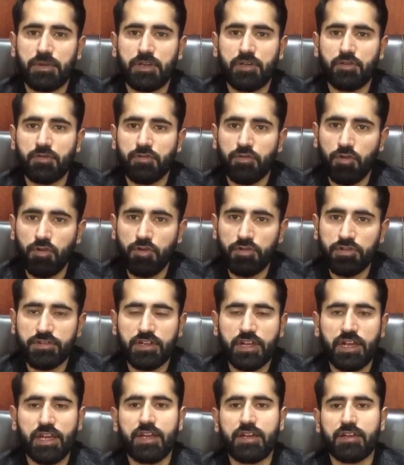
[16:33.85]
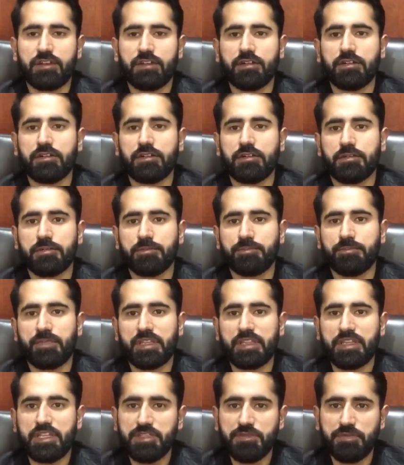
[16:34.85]
into force, and
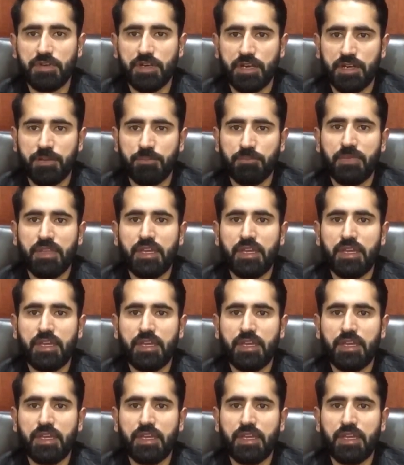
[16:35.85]
in this way,